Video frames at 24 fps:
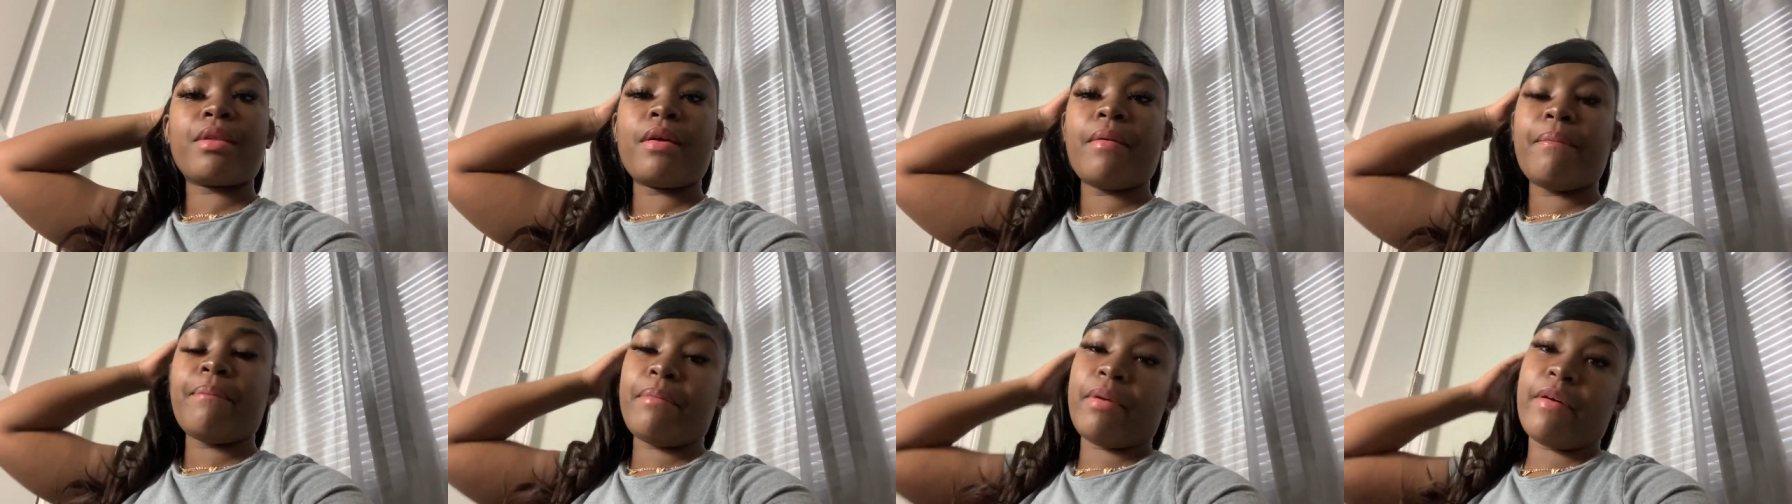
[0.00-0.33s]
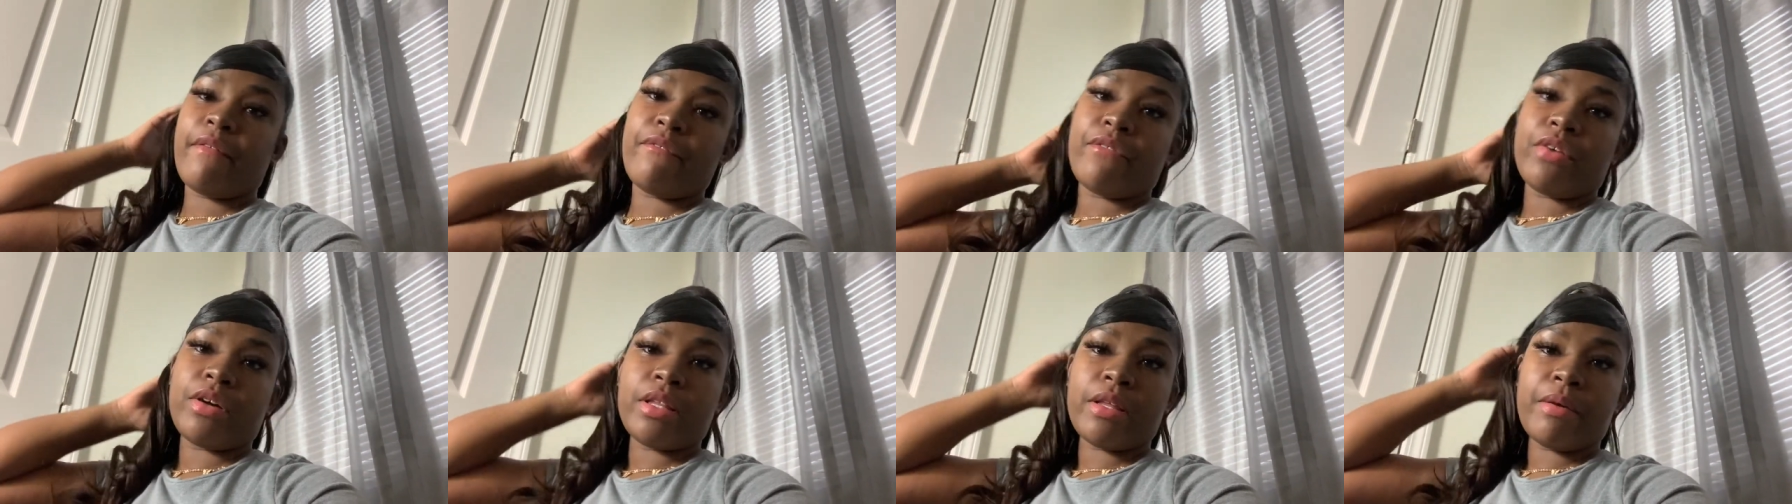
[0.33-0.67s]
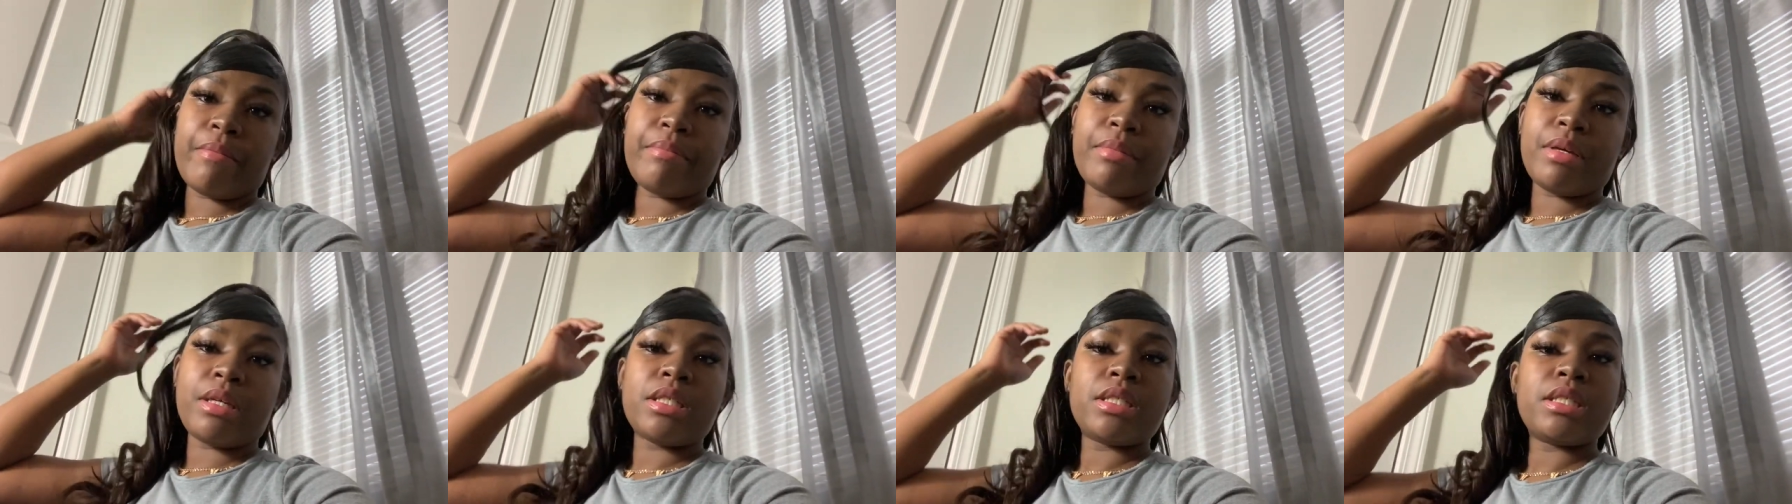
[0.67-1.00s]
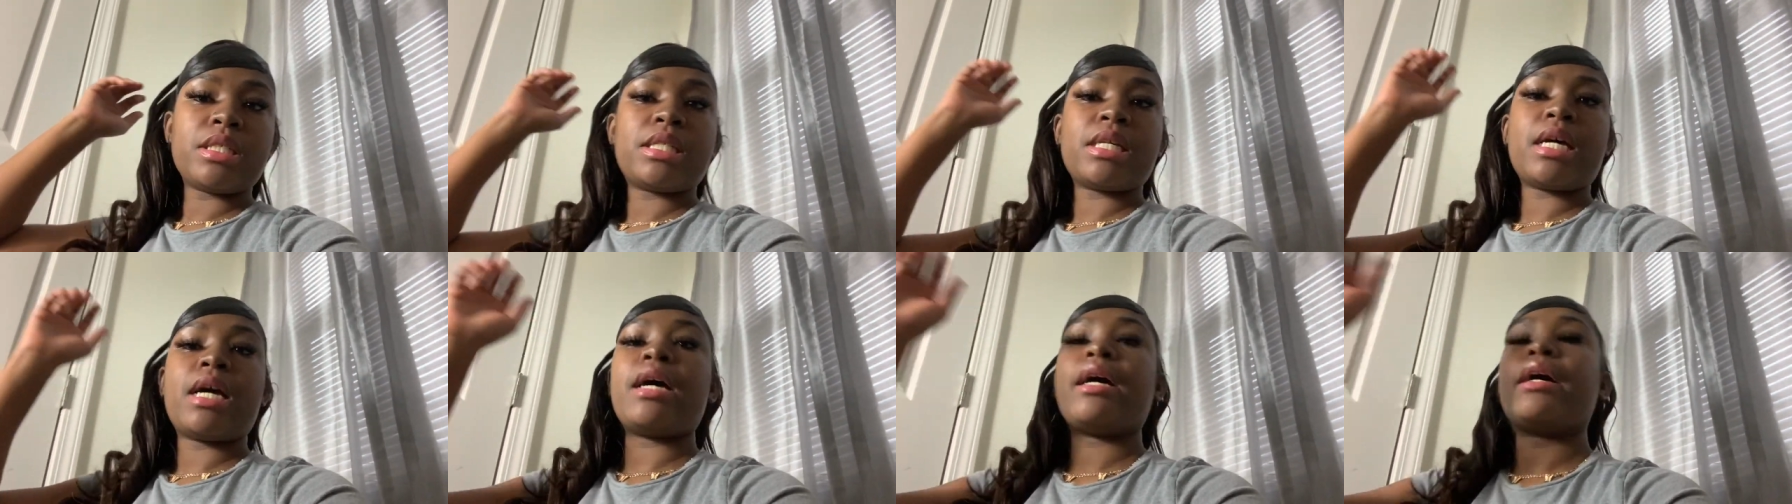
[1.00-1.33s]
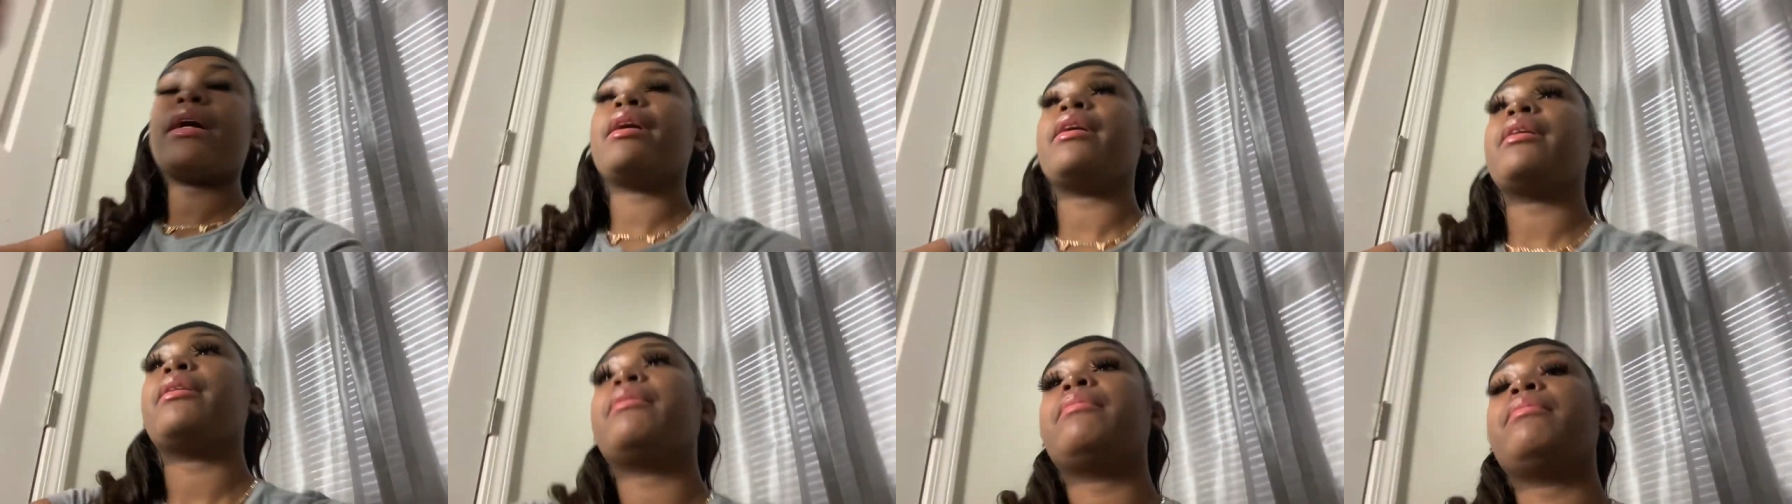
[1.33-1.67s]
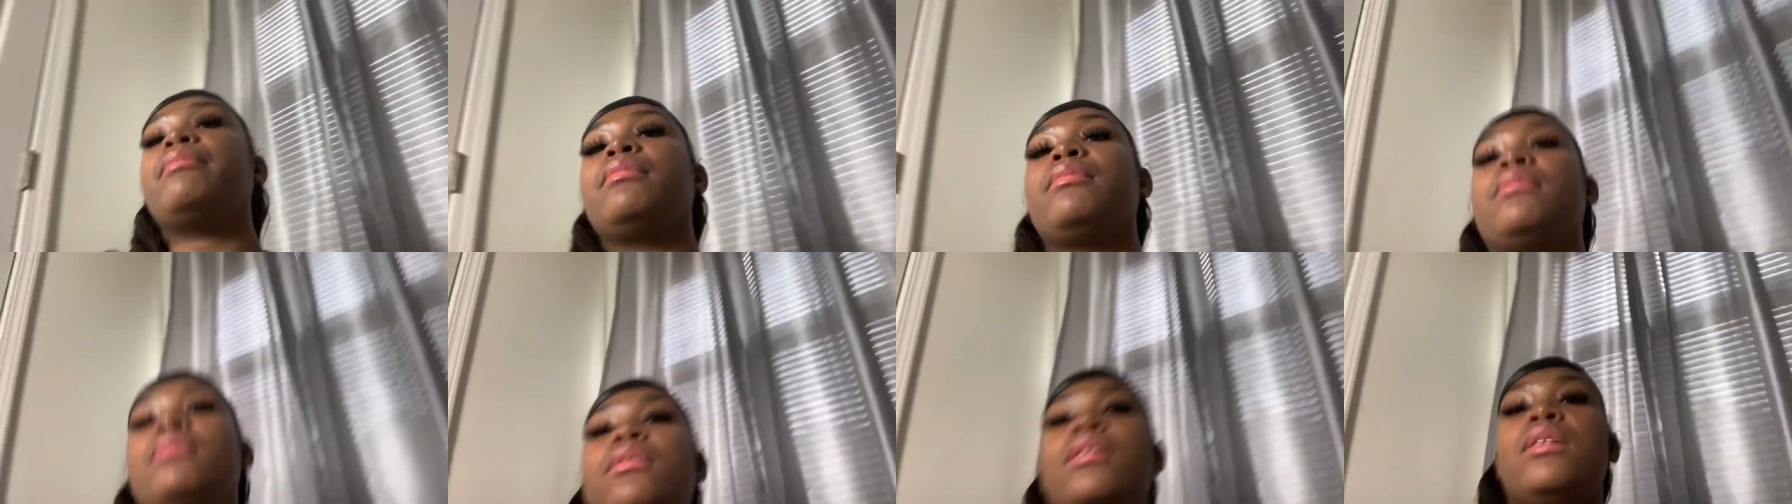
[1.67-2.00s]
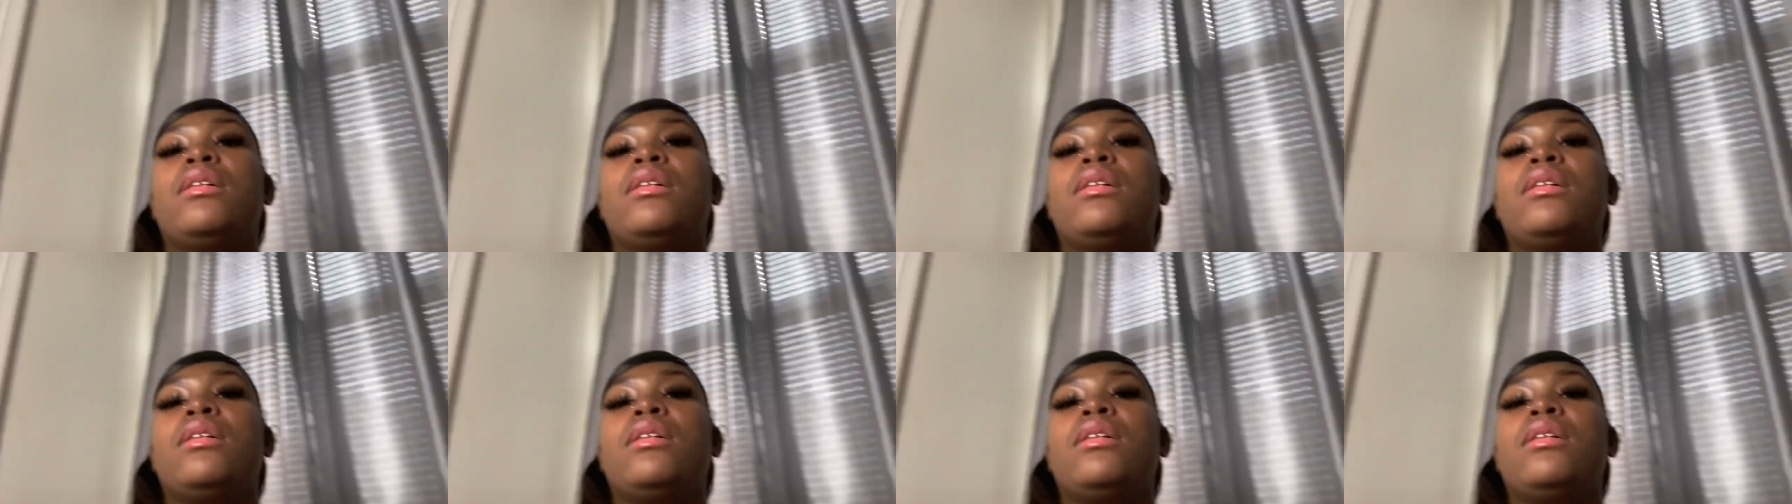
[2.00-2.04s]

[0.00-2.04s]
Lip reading: But for the meantime,